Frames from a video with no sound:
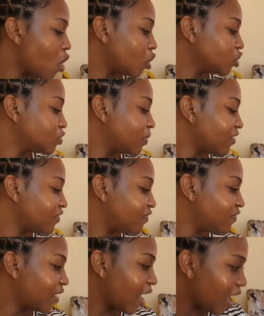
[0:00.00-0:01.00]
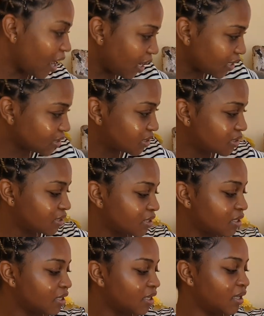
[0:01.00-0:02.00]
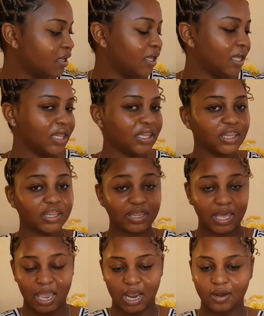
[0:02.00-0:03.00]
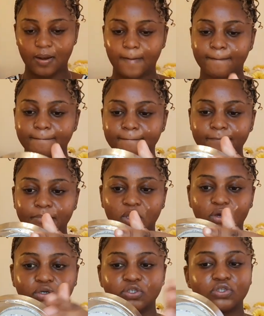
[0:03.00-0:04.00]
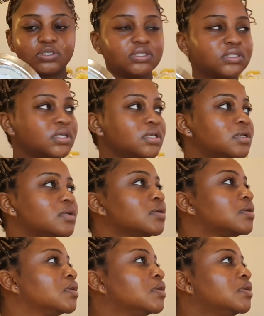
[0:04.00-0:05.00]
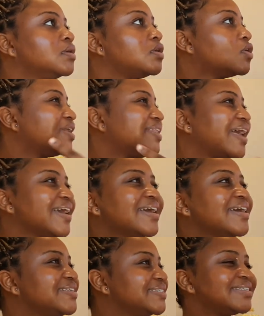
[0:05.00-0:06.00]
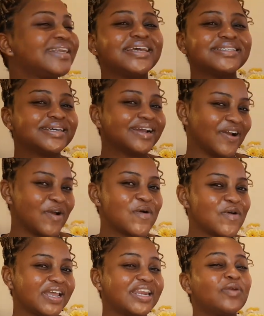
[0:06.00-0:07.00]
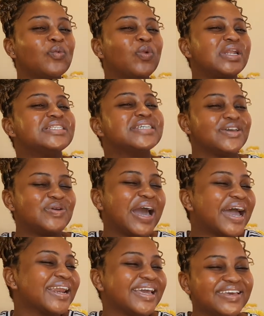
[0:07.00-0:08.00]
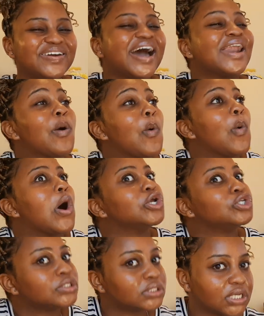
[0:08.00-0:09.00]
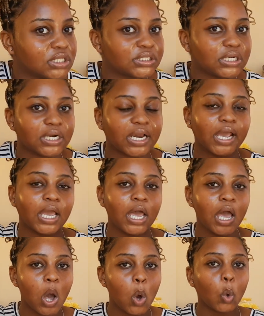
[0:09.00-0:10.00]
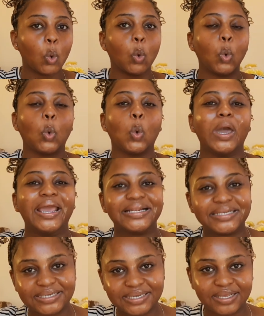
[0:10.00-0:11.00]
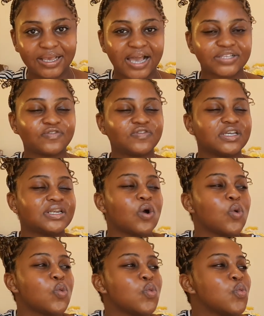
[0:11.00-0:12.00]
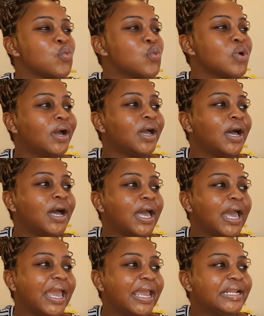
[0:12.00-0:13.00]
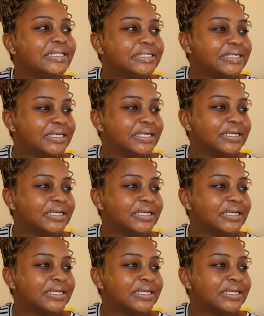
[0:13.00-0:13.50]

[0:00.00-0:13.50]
onto my face and then because you see it like it just creates a glow and in winter you kind of you kind of want your skin to look like wet as if you know eight